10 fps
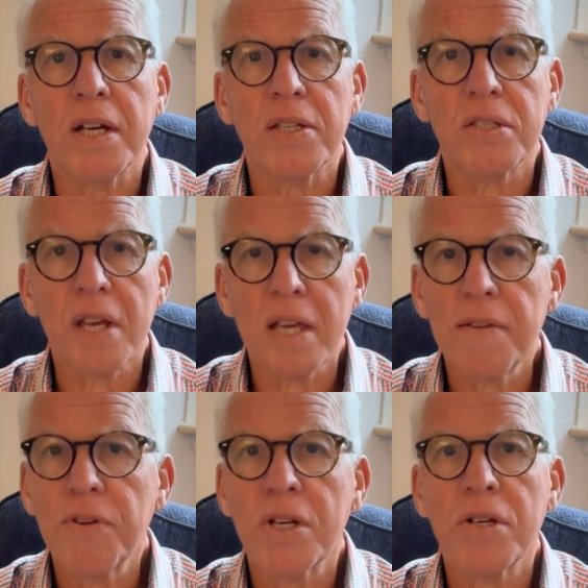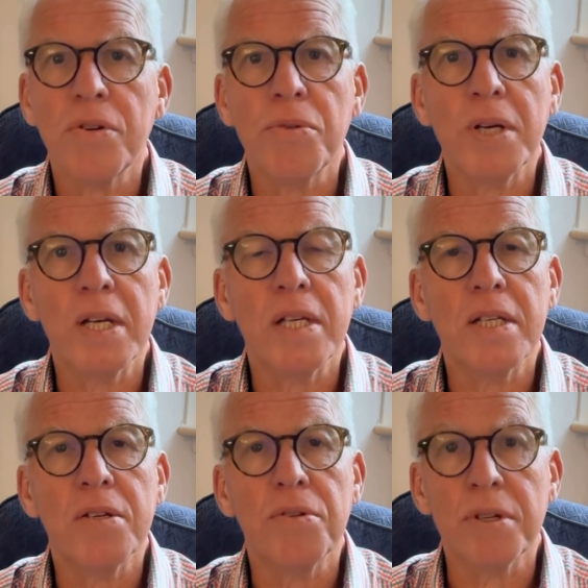Saviour who
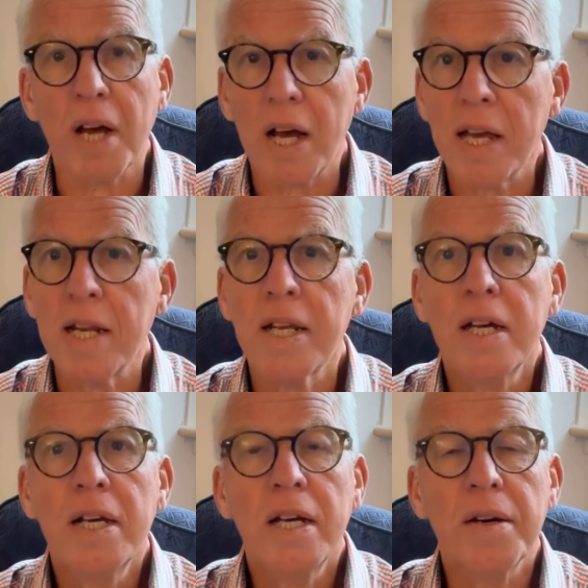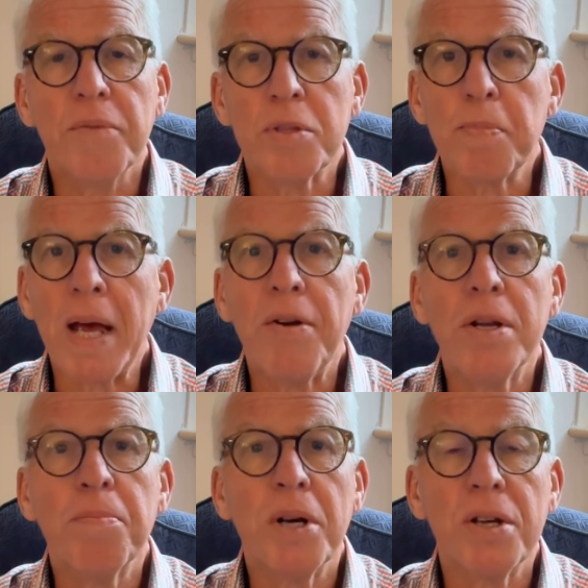died and was
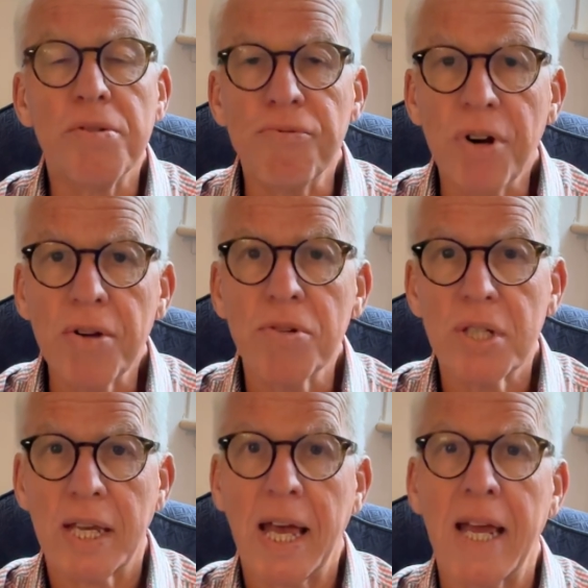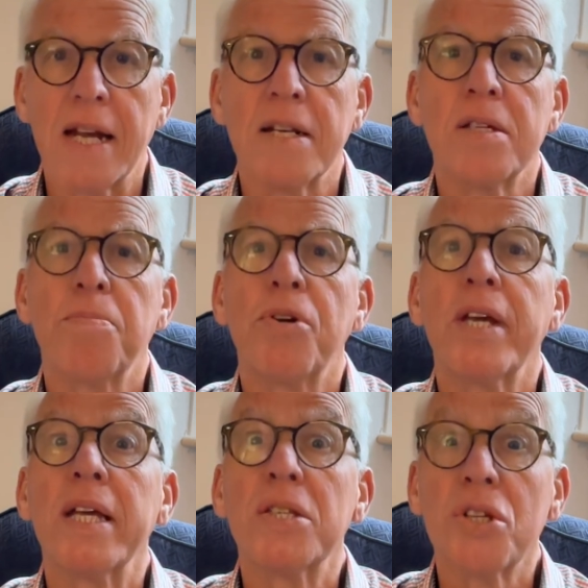buried, but who rose again to
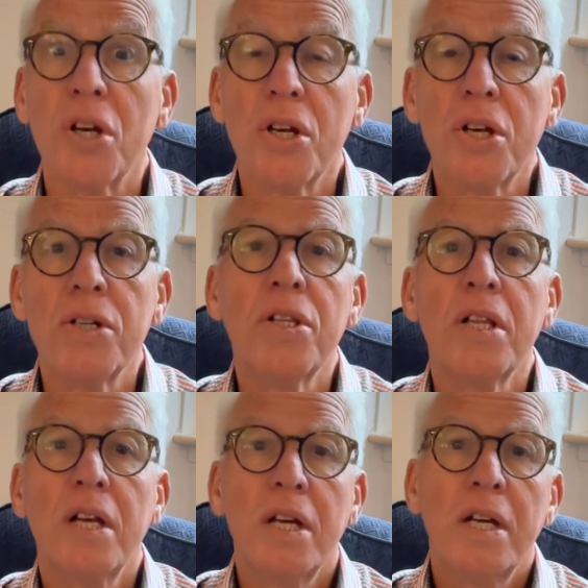bring eternal